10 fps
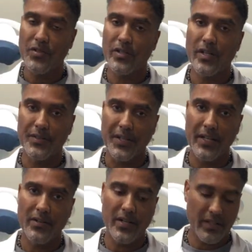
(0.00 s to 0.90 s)
look on the
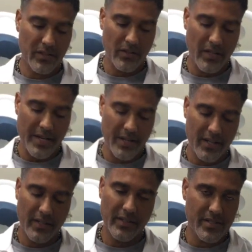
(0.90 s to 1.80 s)
internet, there are a lot of
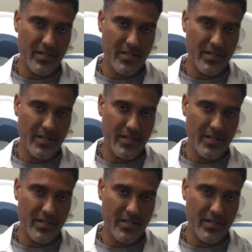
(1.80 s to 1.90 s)
healing